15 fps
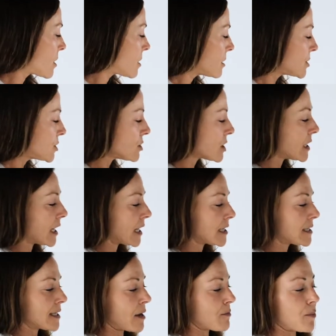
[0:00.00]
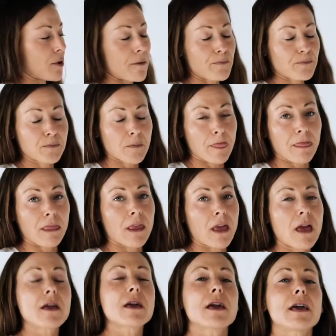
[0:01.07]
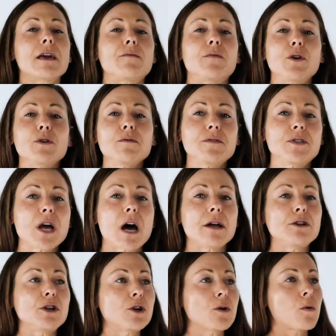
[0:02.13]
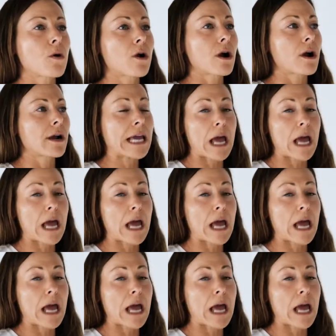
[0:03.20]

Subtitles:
Let's look at an example. If you've done your